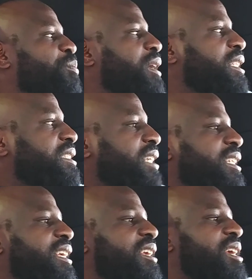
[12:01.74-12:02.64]
pun
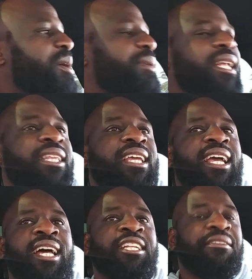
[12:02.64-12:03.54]
intended. But I think
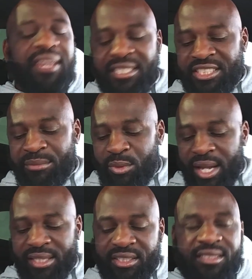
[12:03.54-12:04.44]
I got enough energy in me
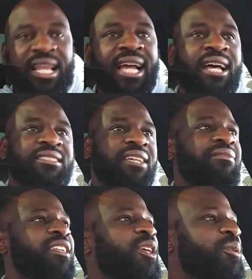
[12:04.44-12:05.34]
where I can just knock out
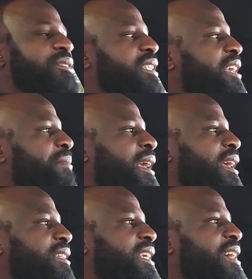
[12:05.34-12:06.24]
10 videos today,
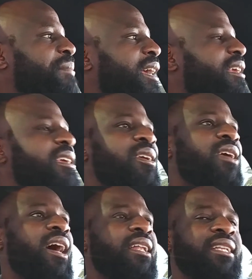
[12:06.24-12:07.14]
man. I think I
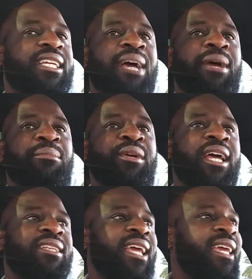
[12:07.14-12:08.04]
might
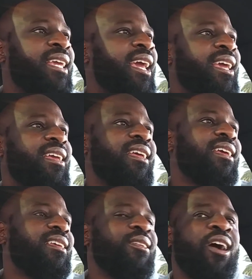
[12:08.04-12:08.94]
bring out the 8K.
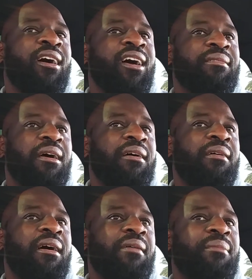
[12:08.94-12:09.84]
You know,
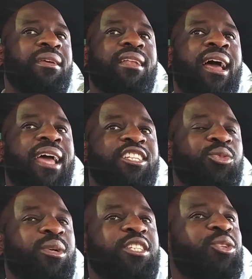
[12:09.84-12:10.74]
I had a
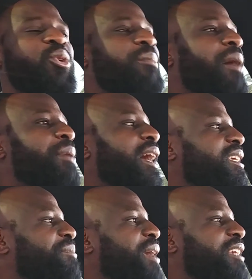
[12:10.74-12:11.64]
22 in my
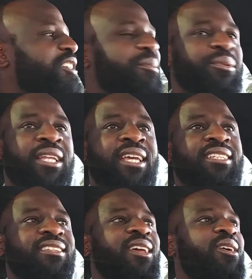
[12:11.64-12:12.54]
pocket the past couple of days.